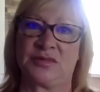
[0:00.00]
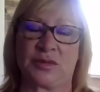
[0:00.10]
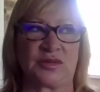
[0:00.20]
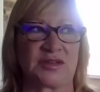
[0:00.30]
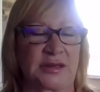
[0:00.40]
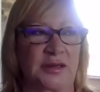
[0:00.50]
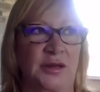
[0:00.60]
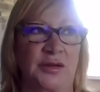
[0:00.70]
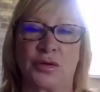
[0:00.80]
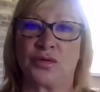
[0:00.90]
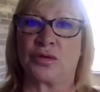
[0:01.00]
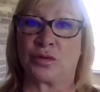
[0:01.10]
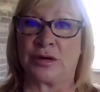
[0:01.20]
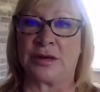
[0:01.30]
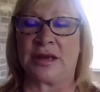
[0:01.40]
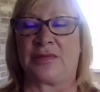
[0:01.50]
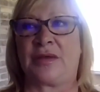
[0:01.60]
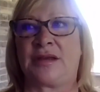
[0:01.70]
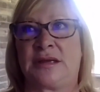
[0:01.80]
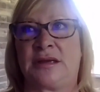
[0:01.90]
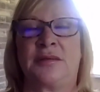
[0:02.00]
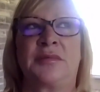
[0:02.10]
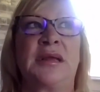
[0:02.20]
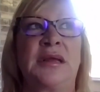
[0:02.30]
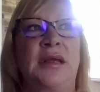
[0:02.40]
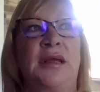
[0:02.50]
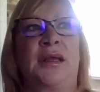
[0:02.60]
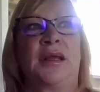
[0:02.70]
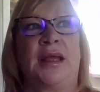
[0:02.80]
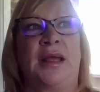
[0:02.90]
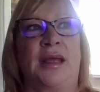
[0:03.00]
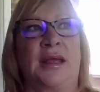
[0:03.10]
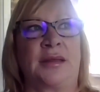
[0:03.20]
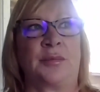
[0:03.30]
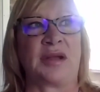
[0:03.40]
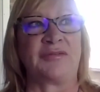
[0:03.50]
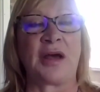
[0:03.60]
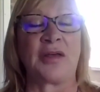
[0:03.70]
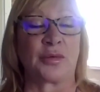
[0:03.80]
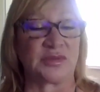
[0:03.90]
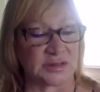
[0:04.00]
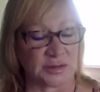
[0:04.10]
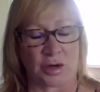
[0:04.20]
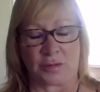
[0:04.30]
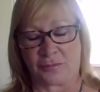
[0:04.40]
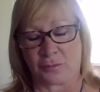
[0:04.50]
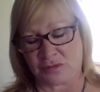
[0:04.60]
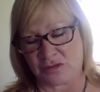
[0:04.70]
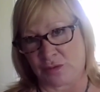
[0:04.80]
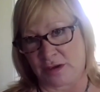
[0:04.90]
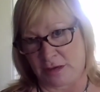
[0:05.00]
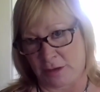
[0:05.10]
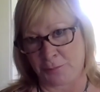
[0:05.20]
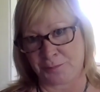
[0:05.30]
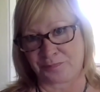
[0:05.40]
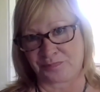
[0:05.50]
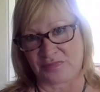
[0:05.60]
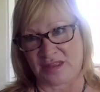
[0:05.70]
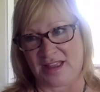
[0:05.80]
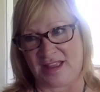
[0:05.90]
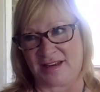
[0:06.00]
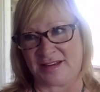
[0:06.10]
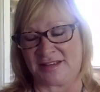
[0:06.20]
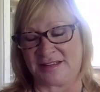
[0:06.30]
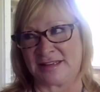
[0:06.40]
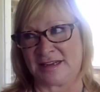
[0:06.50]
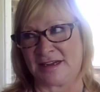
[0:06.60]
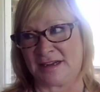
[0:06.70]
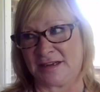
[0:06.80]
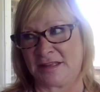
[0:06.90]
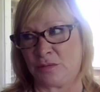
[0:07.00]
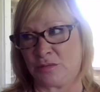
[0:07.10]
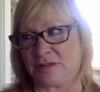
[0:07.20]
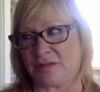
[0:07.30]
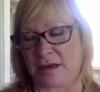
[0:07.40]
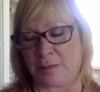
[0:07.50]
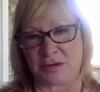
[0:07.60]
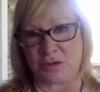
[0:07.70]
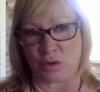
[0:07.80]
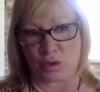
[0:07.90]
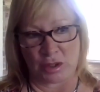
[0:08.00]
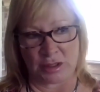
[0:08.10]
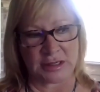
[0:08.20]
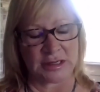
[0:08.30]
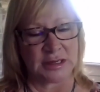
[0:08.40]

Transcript: So it was like a new degree at that time. And my father was in the Armed Forces Radio, and he did that up in New York.